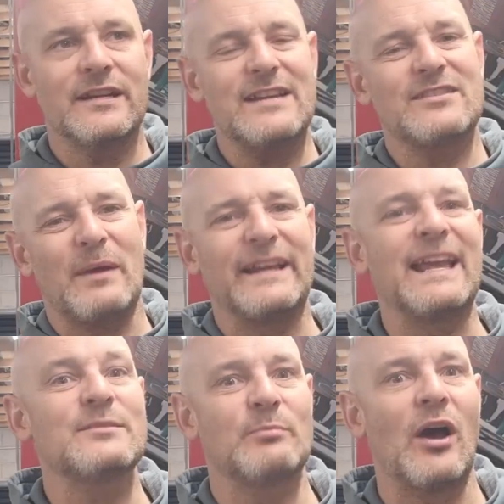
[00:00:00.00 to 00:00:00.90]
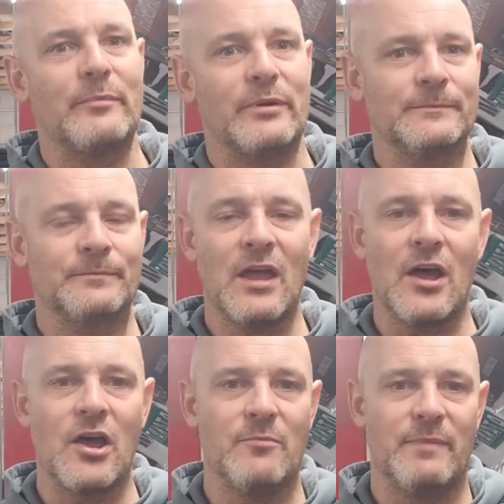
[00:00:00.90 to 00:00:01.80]
it's like gas pipe.
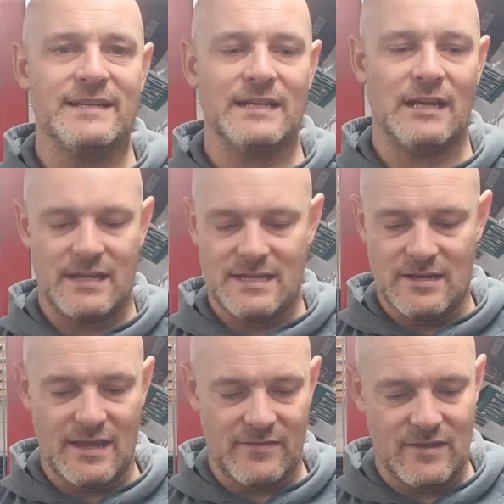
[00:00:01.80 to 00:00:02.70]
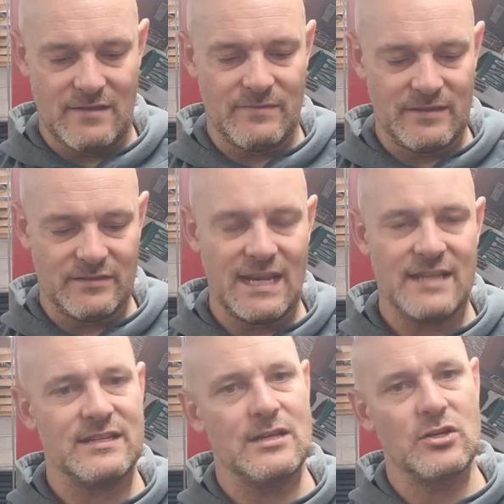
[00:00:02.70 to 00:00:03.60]
Basically, you get the
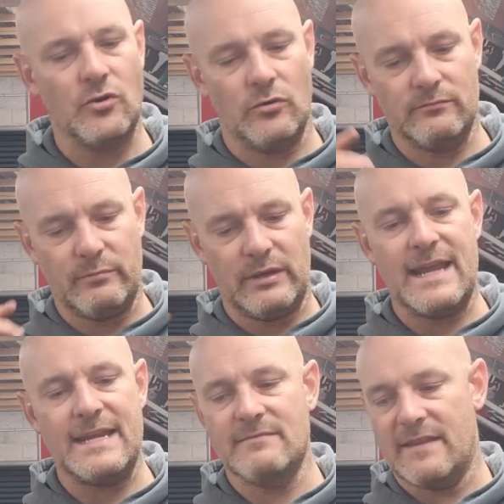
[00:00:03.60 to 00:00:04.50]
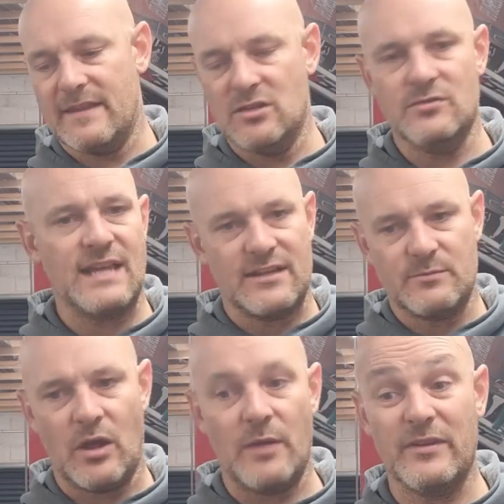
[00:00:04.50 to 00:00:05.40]
CNC cut plate and then use gas
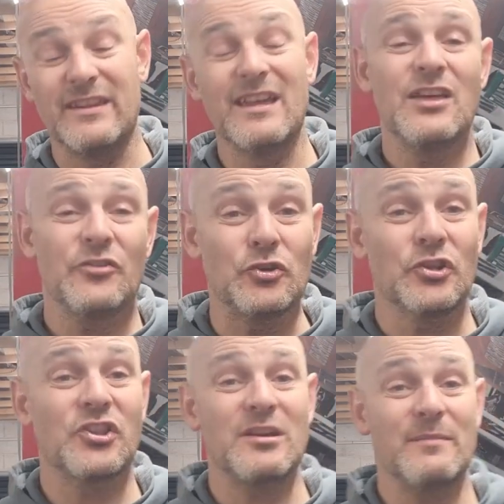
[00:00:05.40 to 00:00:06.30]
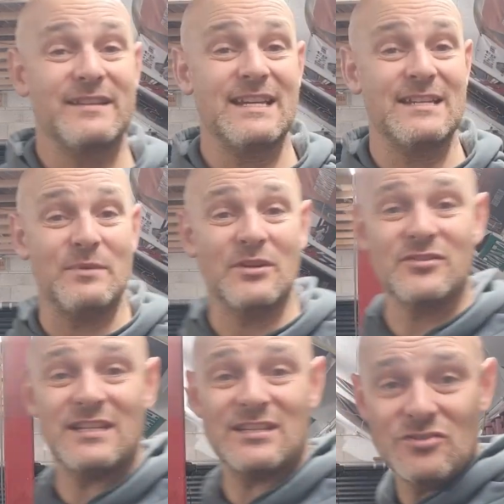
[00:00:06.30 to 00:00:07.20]
pipe. And the good thing about it is because
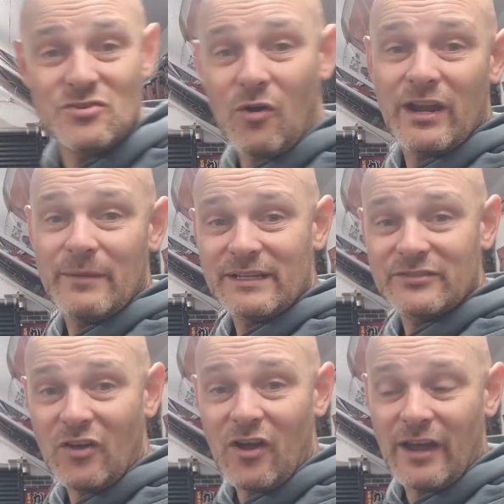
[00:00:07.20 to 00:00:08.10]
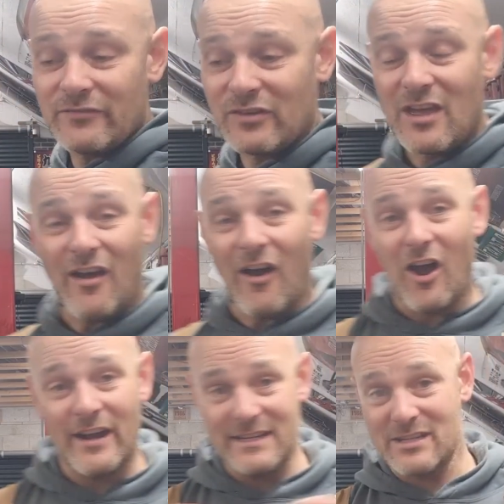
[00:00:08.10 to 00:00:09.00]
it's not an MX5, I
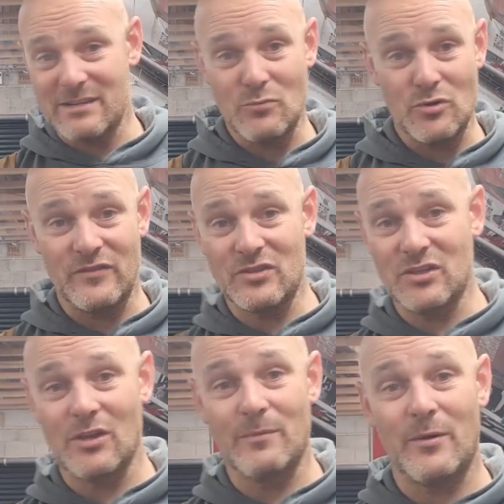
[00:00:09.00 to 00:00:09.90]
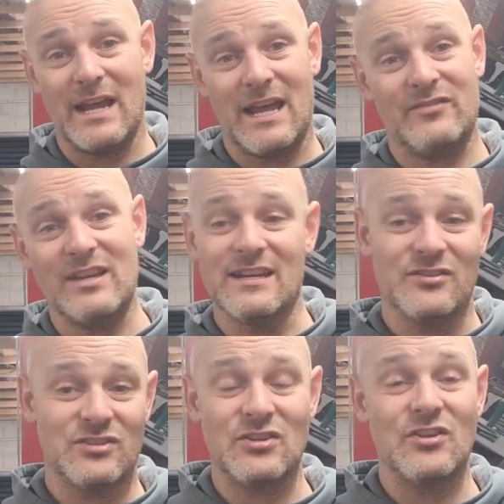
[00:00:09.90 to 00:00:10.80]
needed to move the turbo and have it in a
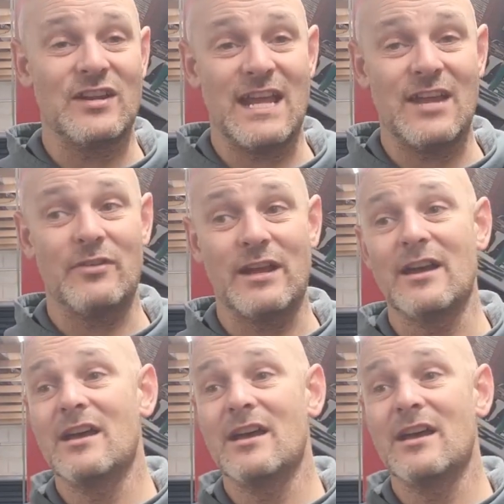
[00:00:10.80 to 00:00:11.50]
certain area